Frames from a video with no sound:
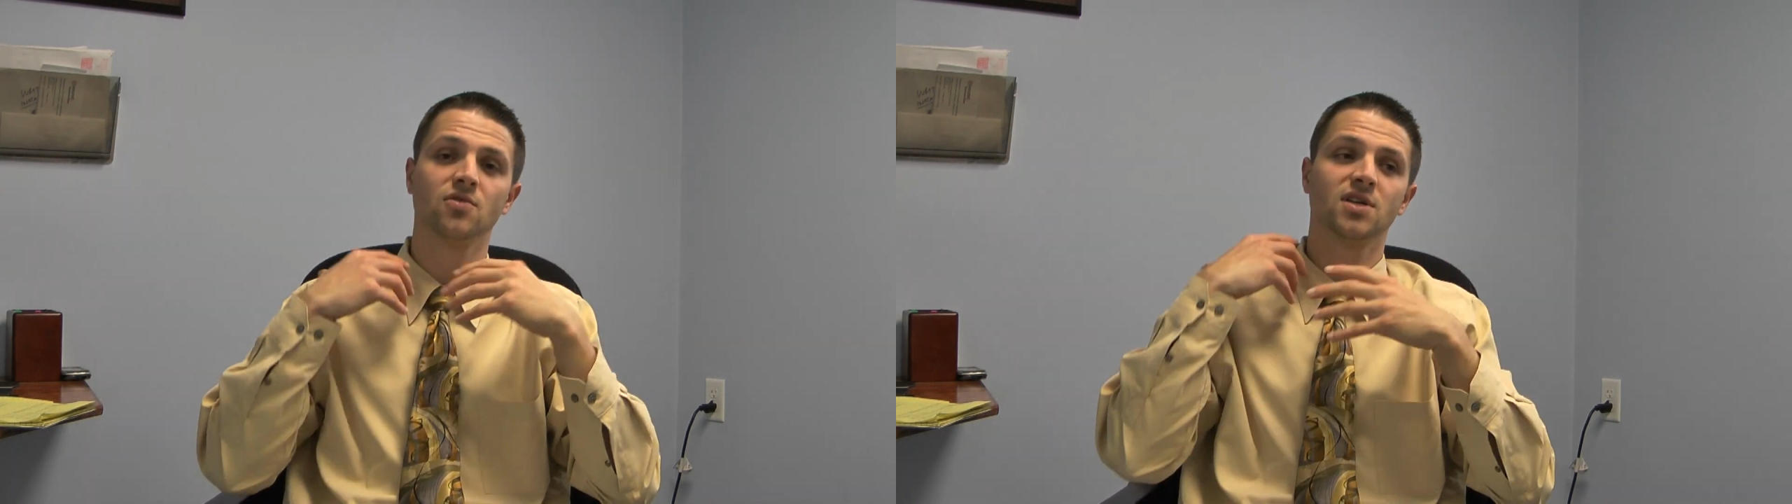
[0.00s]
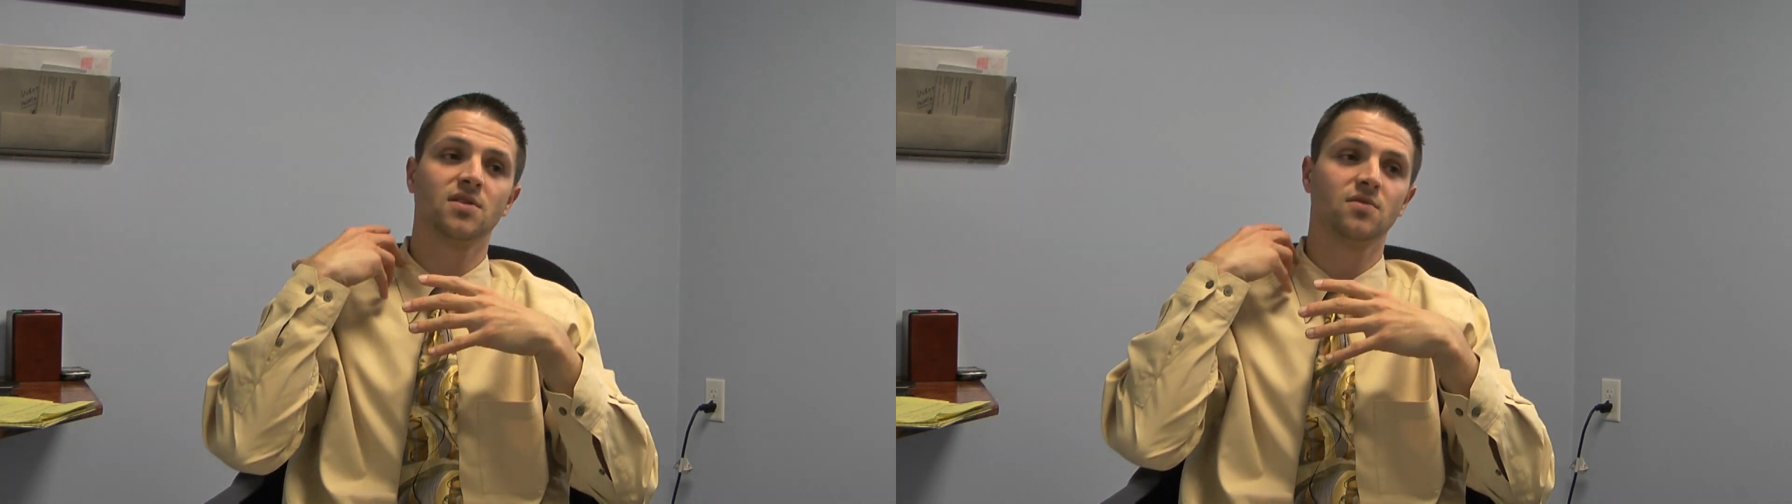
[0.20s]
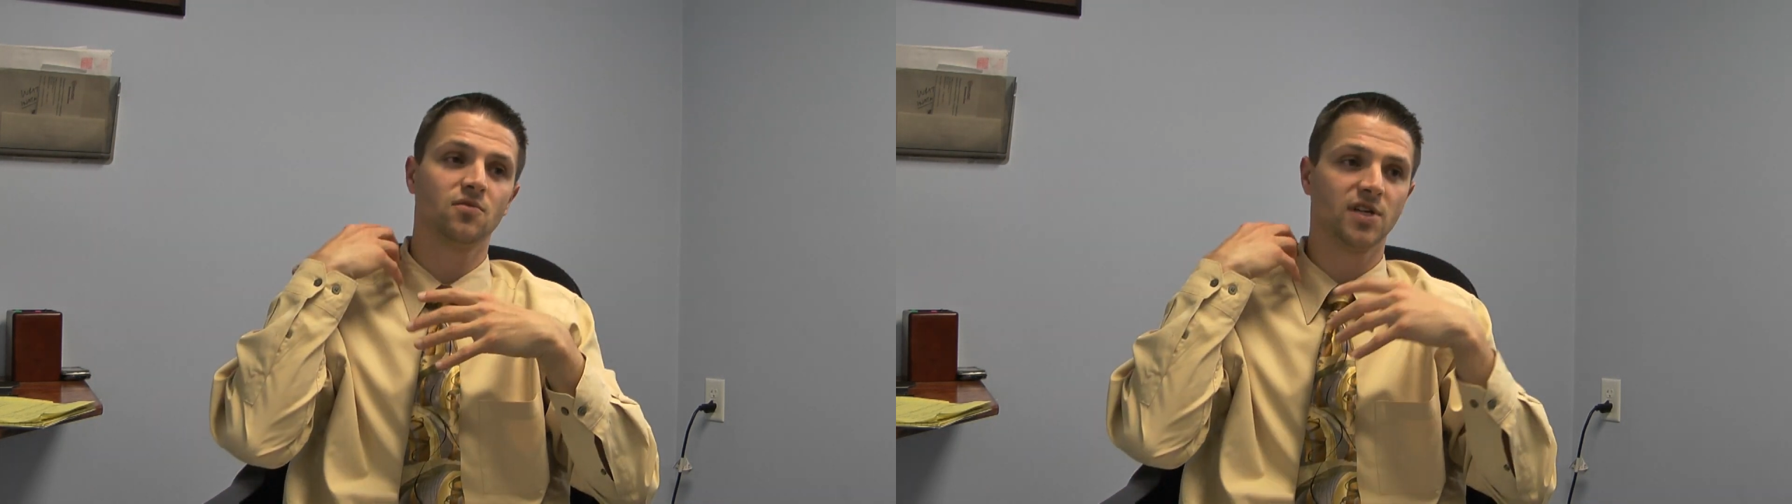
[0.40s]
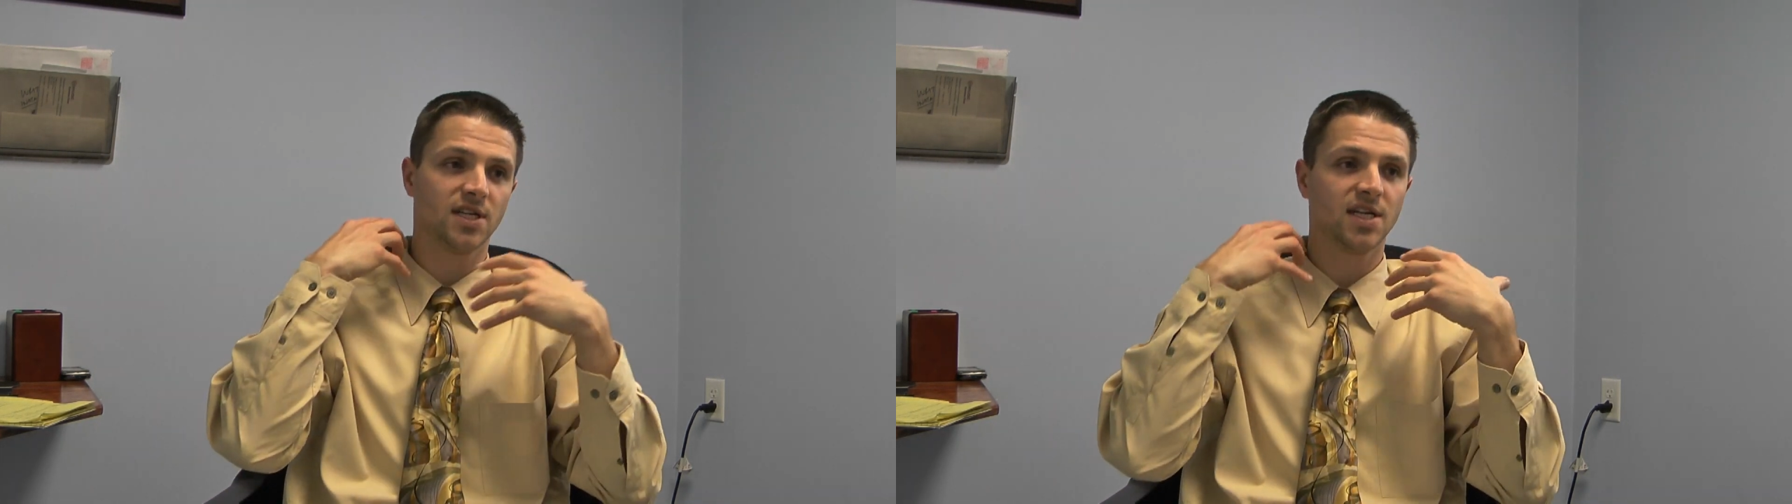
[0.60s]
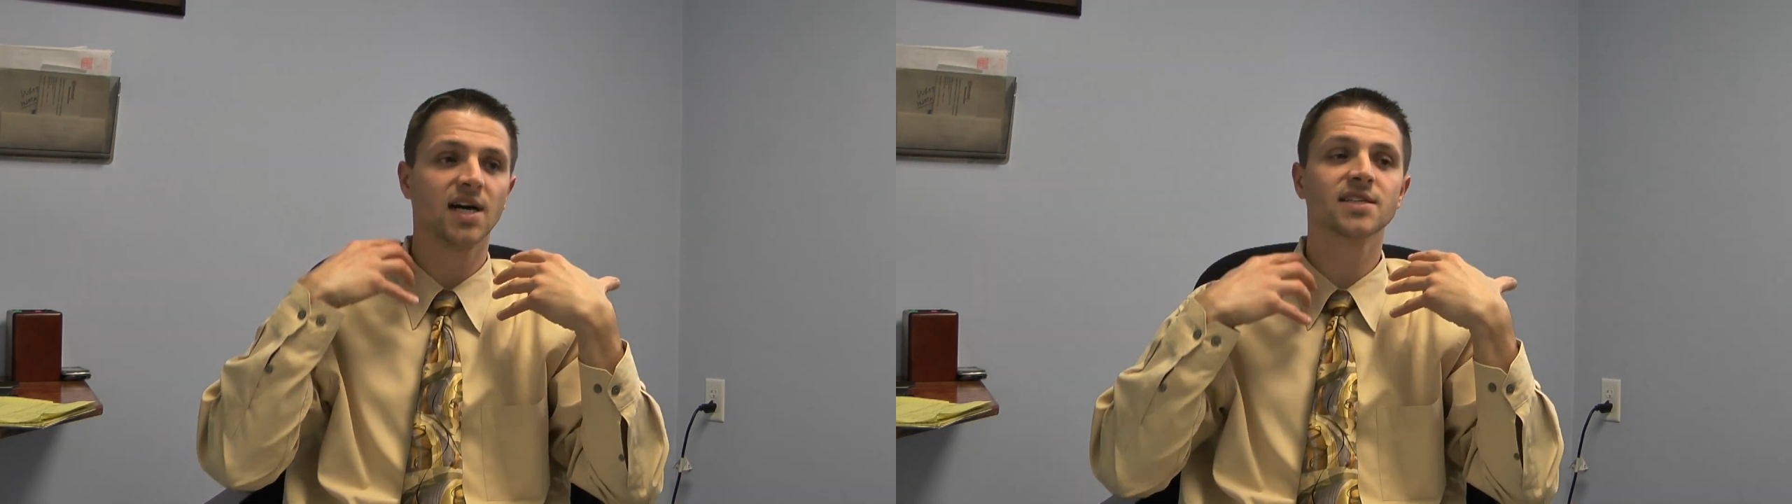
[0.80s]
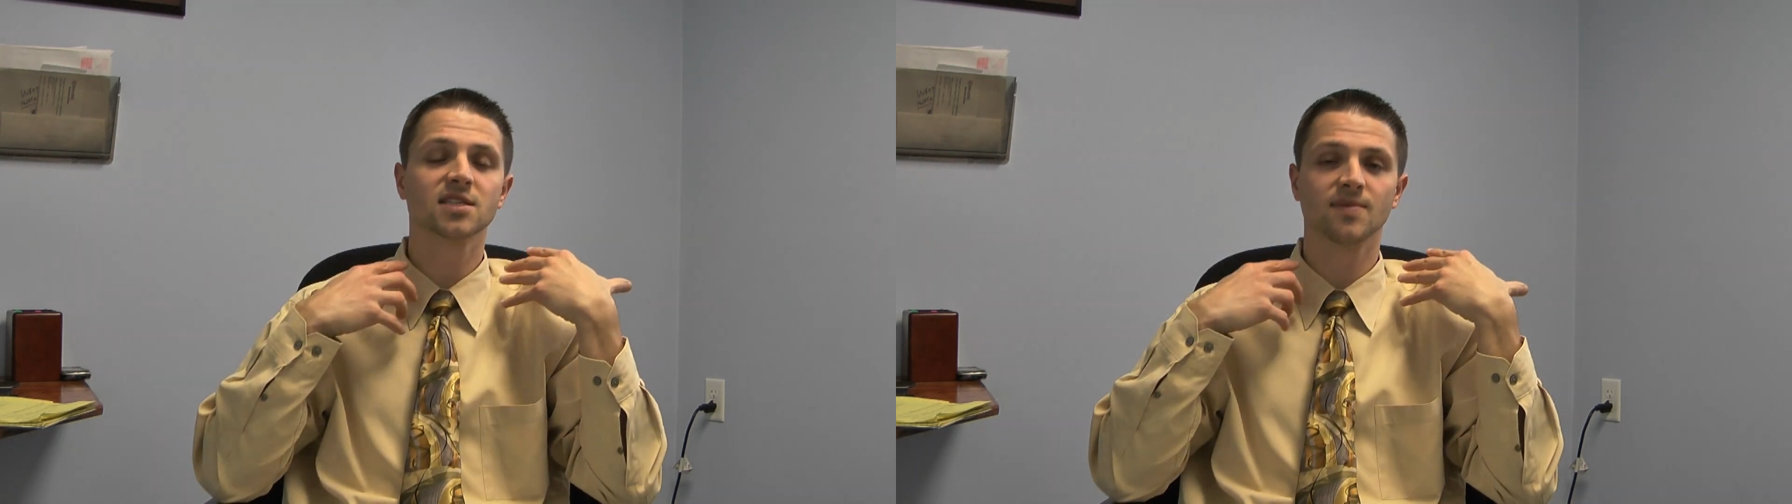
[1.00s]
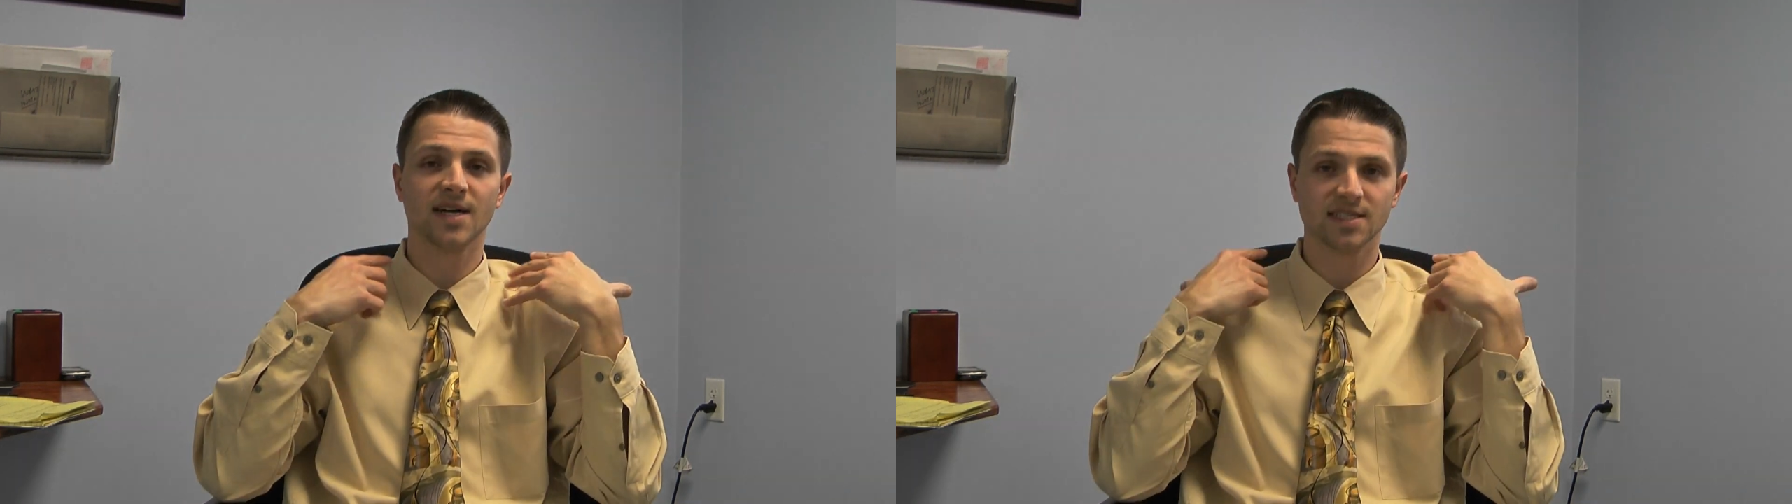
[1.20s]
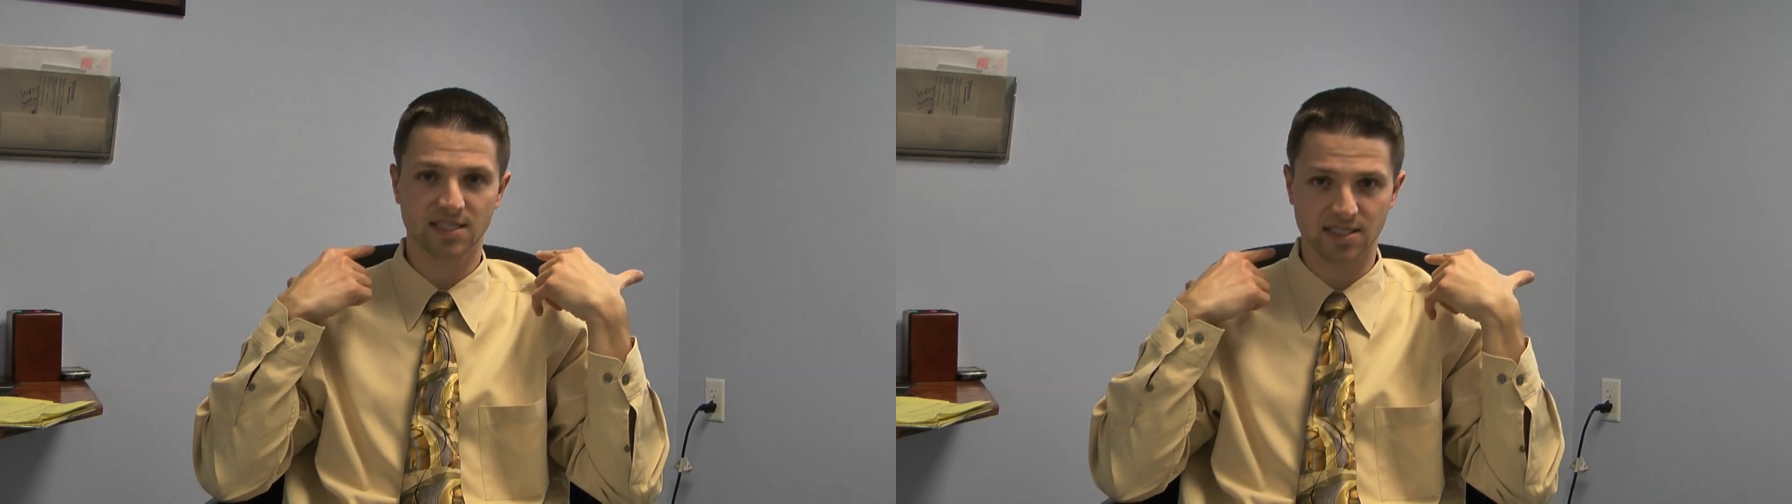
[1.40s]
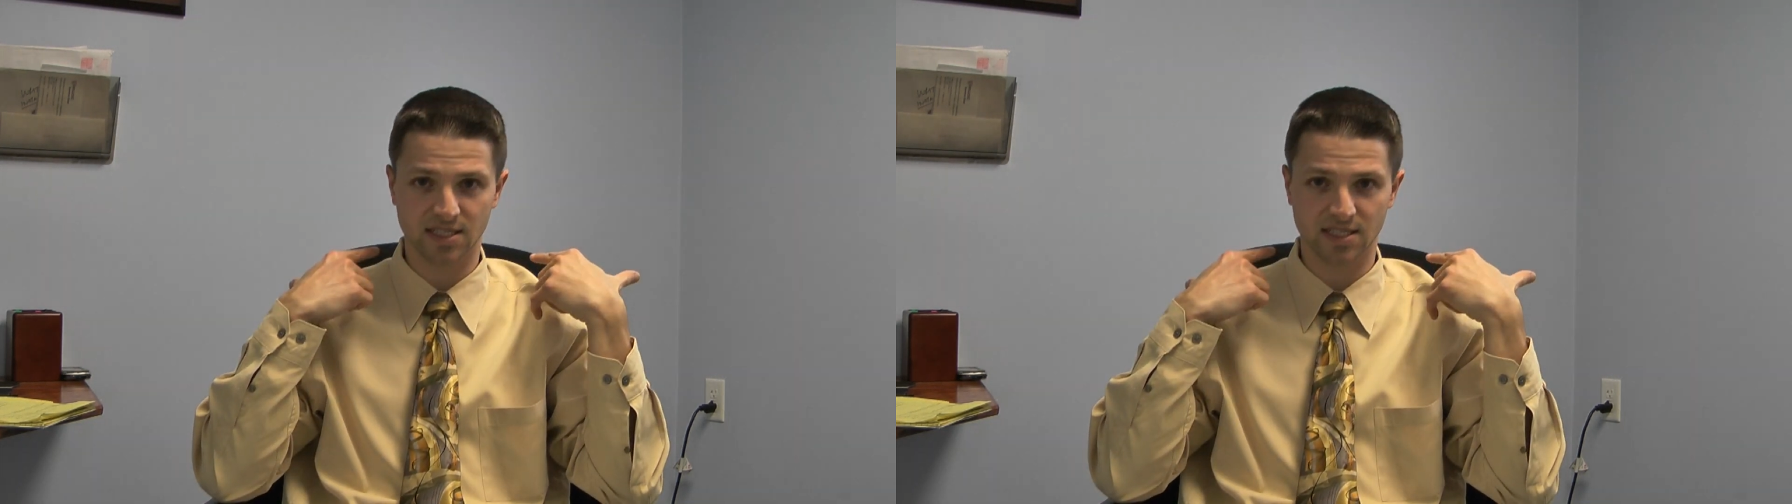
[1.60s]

you can really customize this